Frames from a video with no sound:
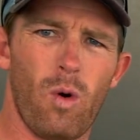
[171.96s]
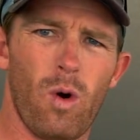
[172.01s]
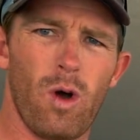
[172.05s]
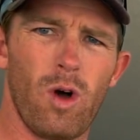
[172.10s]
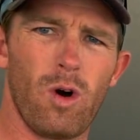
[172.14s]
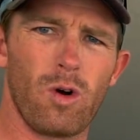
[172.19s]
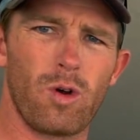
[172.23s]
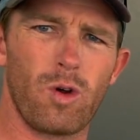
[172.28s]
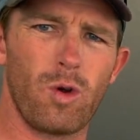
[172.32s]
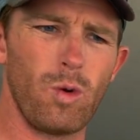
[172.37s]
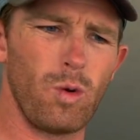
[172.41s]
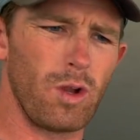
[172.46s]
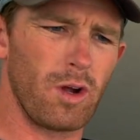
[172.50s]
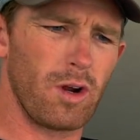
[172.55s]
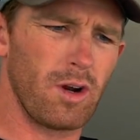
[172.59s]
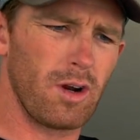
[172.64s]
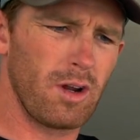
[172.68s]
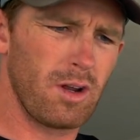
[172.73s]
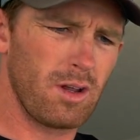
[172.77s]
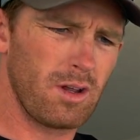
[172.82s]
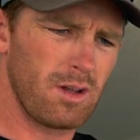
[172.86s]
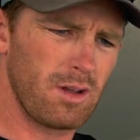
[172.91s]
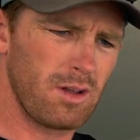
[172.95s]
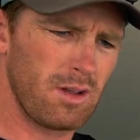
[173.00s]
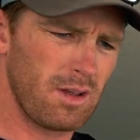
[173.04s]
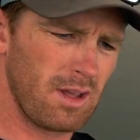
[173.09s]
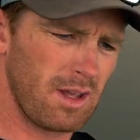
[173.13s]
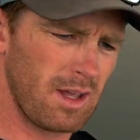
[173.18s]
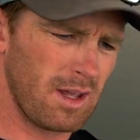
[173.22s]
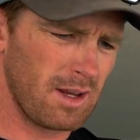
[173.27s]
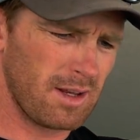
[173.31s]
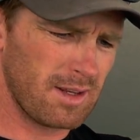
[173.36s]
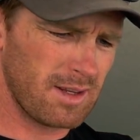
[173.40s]
oil cooler.
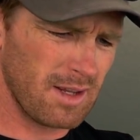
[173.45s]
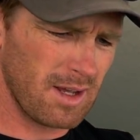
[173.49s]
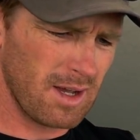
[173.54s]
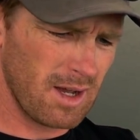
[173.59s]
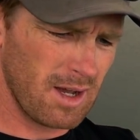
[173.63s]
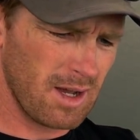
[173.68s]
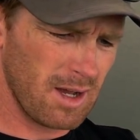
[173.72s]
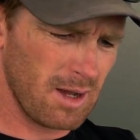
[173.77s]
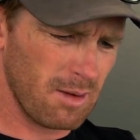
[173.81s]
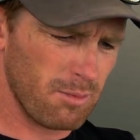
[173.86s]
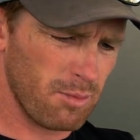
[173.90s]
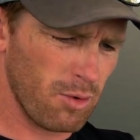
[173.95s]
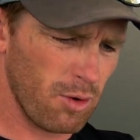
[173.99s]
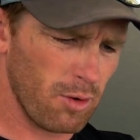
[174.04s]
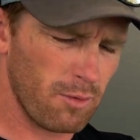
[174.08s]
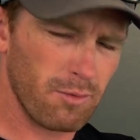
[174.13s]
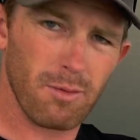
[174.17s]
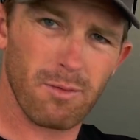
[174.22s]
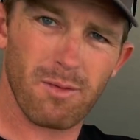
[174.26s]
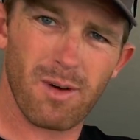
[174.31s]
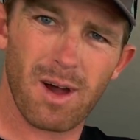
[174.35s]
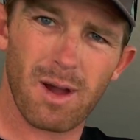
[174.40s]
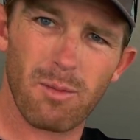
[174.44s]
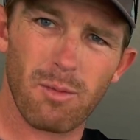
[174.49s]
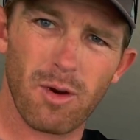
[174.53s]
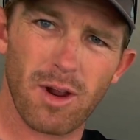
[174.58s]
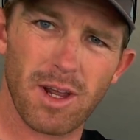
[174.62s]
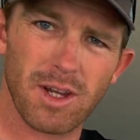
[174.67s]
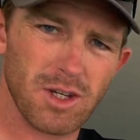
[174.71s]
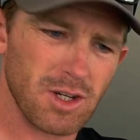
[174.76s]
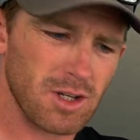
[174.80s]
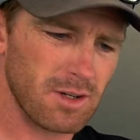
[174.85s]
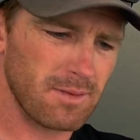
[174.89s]
It broke from
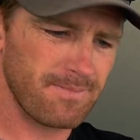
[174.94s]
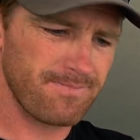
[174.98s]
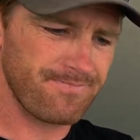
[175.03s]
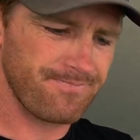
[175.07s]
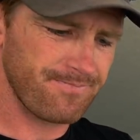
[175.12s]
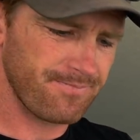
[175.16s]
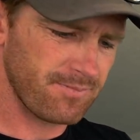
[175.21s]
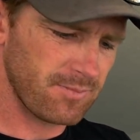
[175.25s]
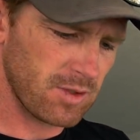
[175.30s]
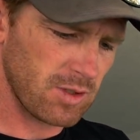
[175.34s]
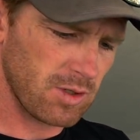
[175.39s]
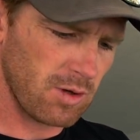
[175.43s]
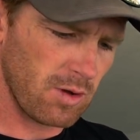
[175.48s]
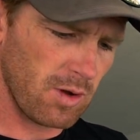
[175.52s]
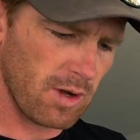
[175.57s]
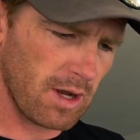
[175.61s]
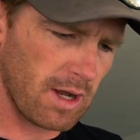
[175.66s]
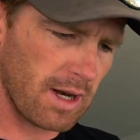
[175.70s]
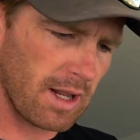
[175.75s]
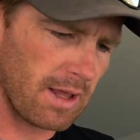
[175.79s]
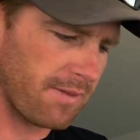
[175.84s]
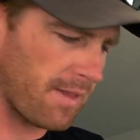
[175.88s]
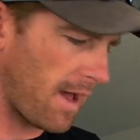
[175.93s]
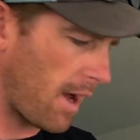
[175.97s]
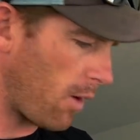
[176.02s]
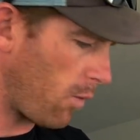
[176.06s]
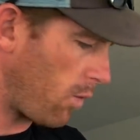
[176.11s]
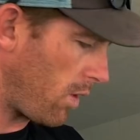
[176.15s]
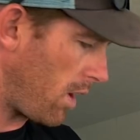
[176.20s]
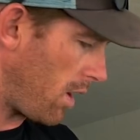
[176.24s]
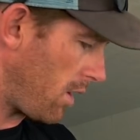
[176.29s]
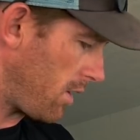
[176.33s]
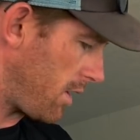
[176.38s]
vibration, so I gotta get that
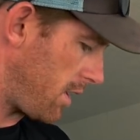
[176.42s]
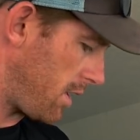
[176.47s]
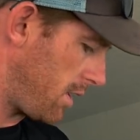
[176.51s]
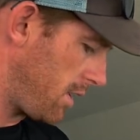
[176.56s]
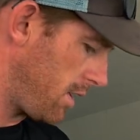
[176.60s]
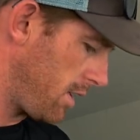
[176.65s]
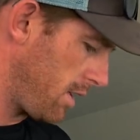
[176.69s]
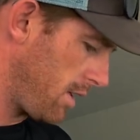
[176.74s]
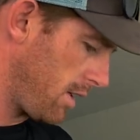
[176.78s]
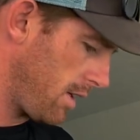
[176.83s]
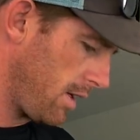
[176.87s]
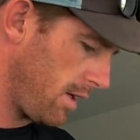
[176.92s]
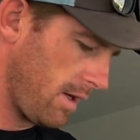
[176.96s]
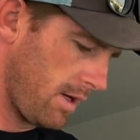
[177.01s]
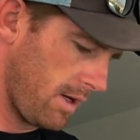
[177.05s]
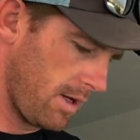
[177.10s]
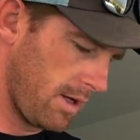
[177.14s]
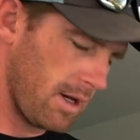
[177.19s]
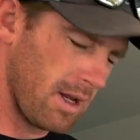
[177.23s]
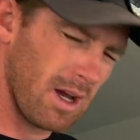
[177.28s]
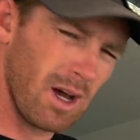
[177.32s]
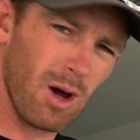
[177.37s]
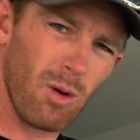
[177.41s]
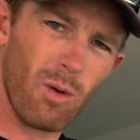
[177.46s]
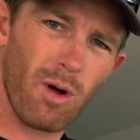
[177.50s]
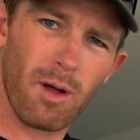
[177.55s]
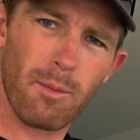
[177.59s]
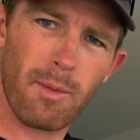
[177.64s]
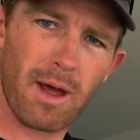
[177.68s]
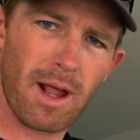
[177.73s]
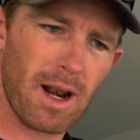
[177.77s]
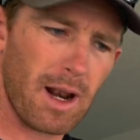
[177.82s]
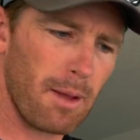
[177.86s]
welded. And while
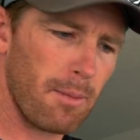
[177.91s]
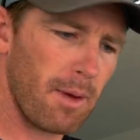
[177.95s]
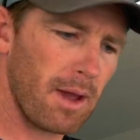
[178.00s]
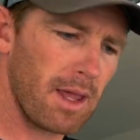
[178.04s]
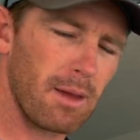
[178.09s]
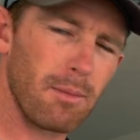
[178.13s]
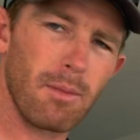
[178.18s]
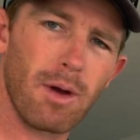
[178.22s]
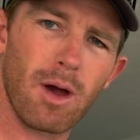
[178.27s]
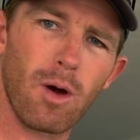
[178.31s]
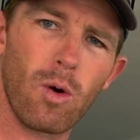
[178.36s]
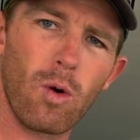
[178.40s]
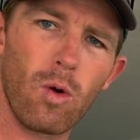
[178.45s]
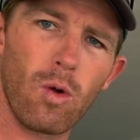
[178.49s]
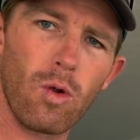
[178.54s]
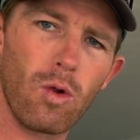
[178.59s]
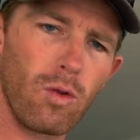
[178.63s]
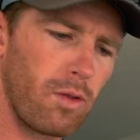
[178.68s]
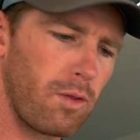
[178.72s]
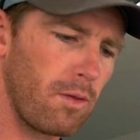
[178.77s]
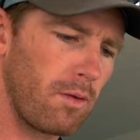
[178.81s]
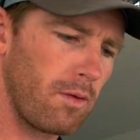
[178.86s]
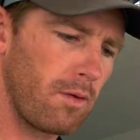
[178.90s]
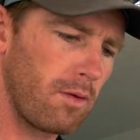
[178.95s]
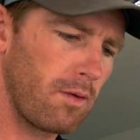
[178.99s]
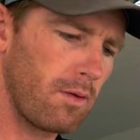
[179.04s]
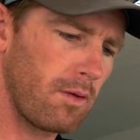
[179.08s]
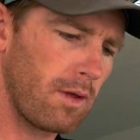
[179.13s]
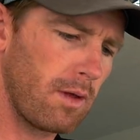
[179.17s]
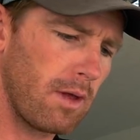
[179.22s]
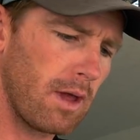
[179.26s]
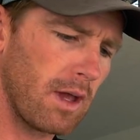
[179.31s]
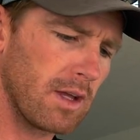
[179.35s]
I'm at it, I might get my old
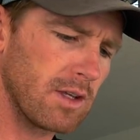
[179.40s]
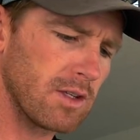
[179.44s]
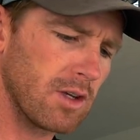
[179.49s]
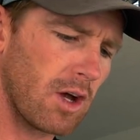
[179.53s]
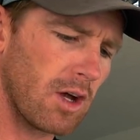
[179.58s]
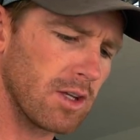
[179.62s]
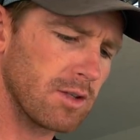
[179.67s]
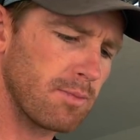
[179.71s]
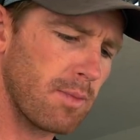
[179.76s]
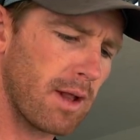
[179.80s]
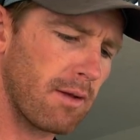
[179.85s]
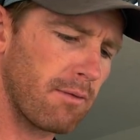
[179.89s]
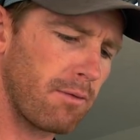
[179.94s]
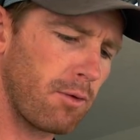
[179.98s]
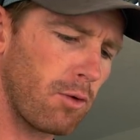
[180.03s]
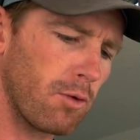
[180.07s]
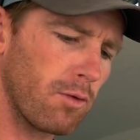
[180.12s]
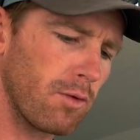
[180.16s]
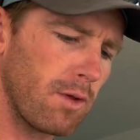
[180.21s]
exhaust manifold